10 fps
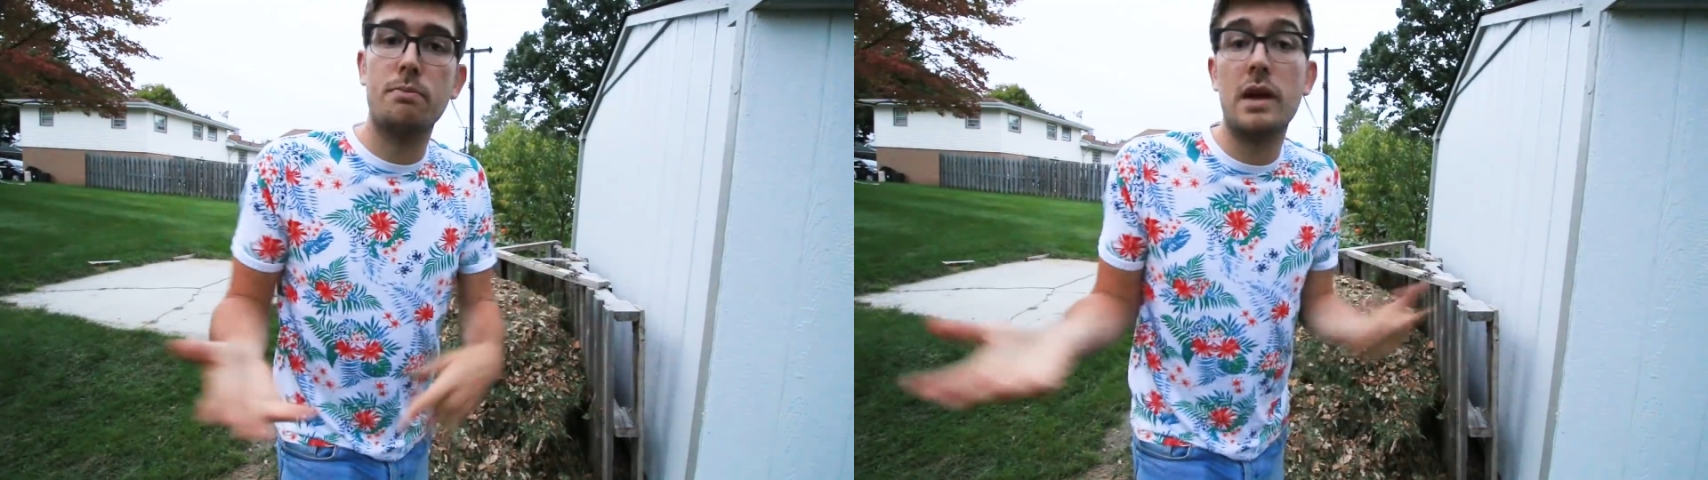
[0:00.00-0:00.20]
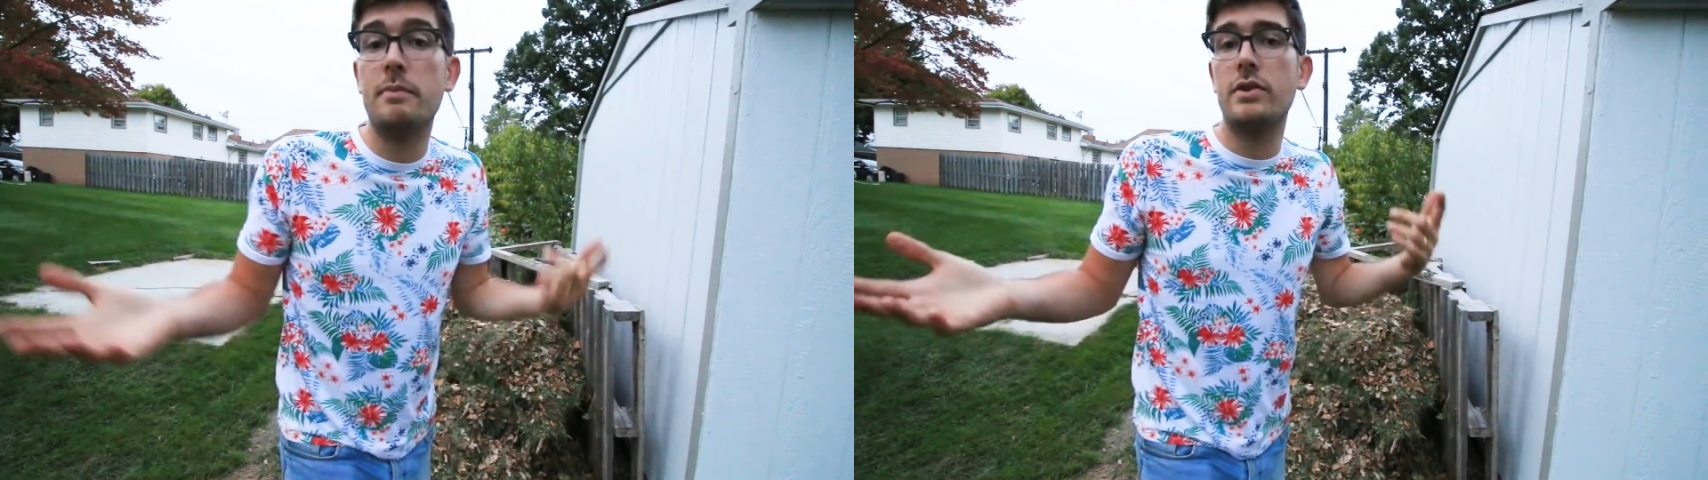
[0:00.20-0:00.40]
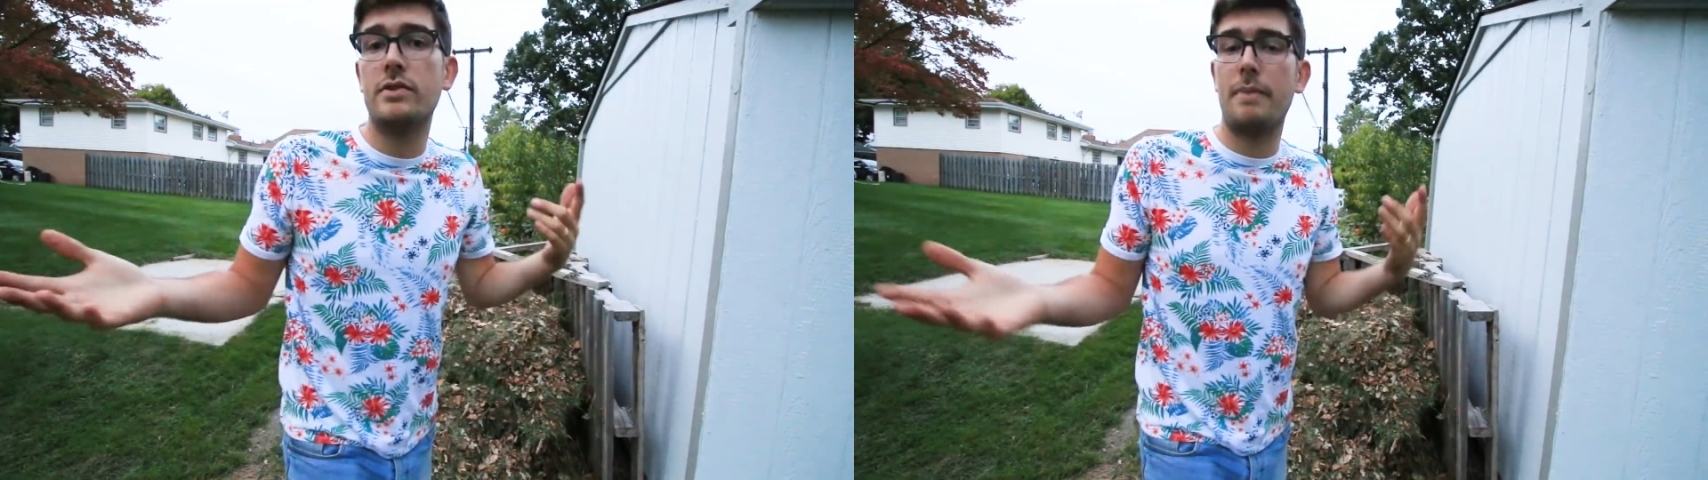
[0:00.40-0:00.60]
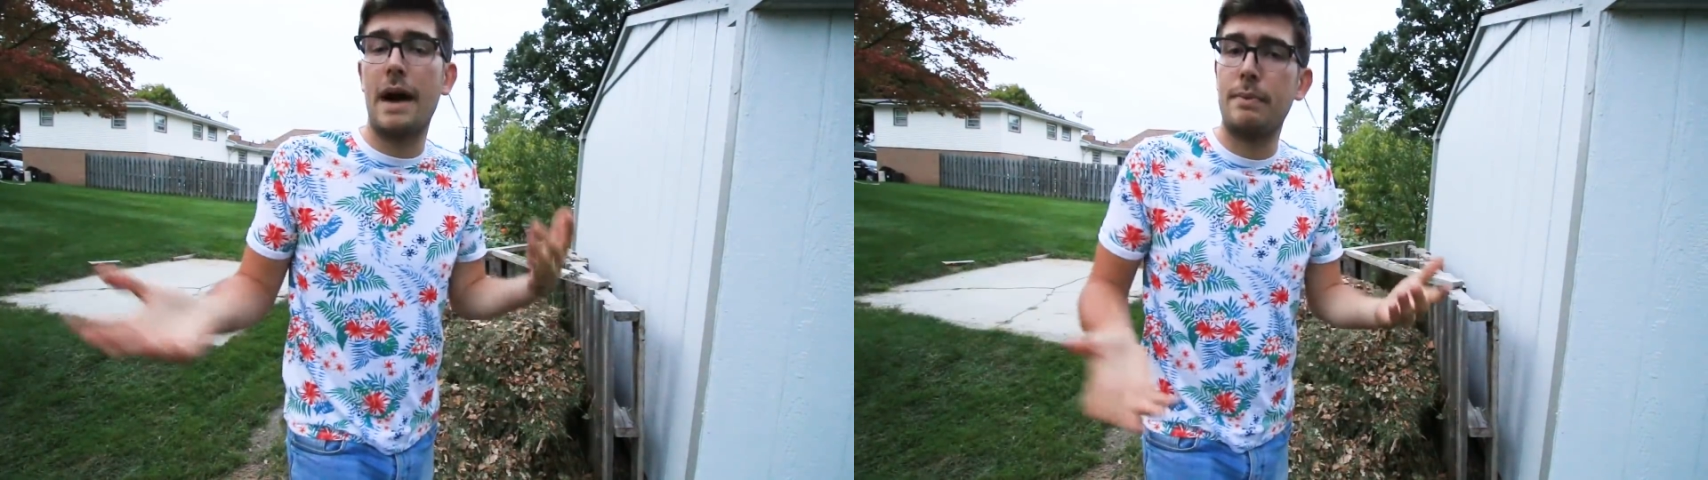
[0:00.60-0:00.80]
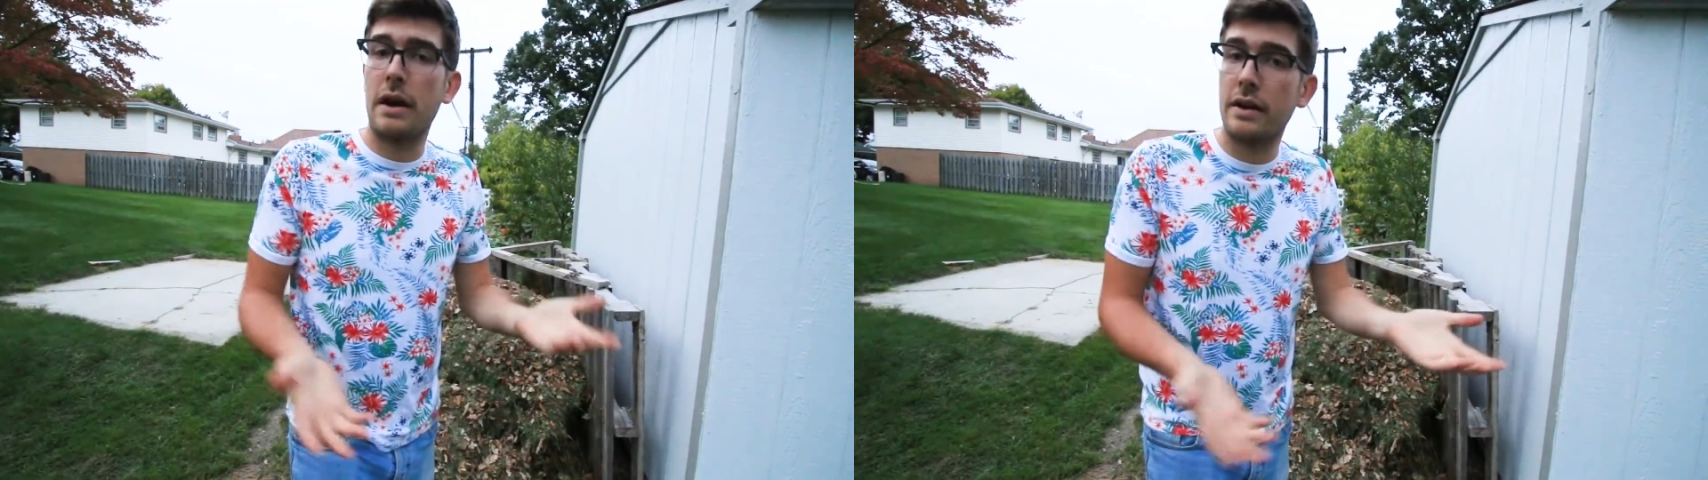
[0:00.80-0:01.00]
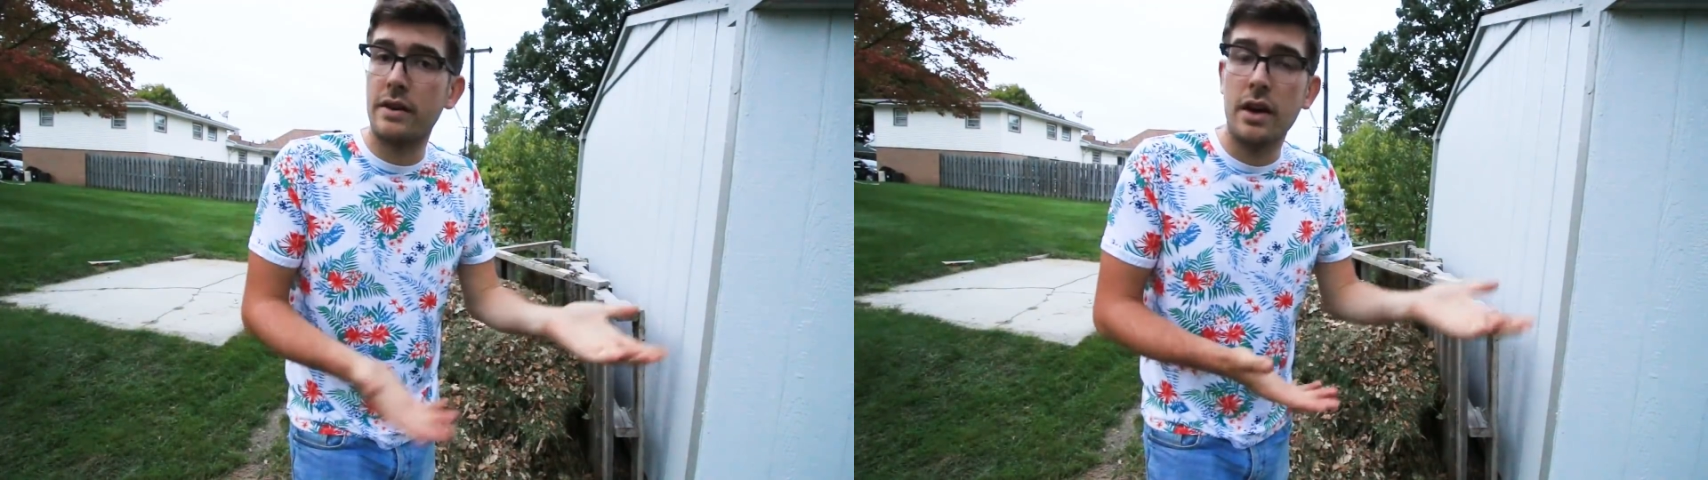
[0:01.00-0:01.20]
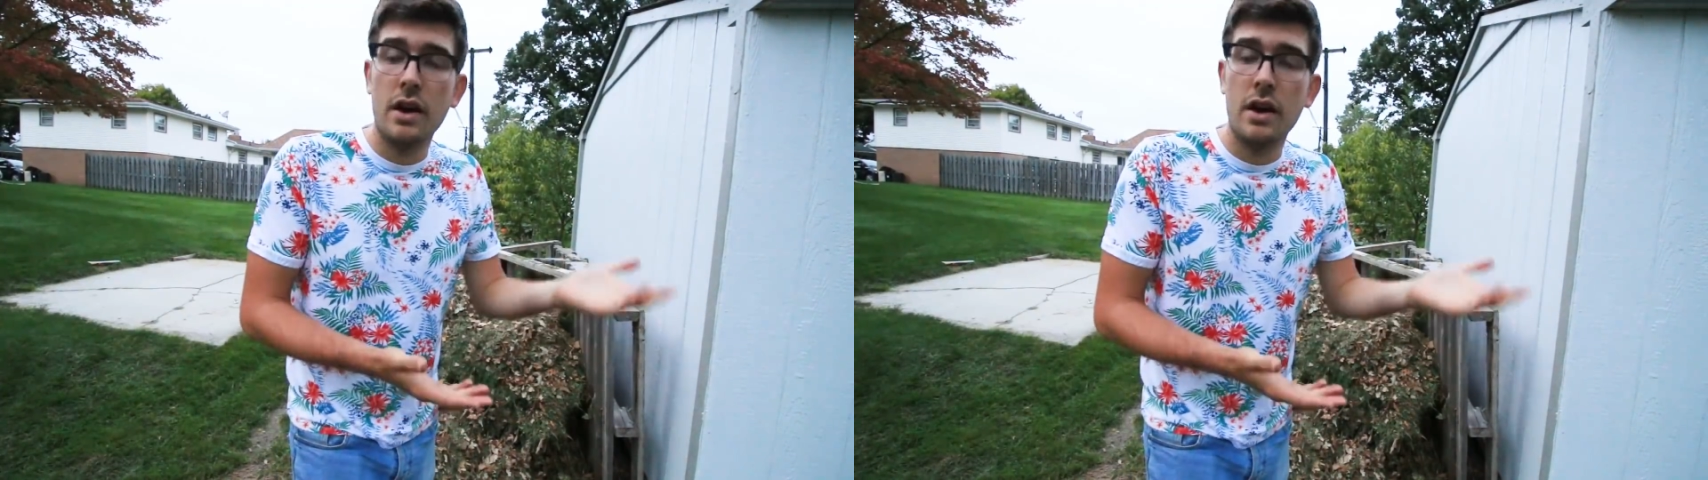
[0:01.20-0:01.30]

Blood meal is a byproduct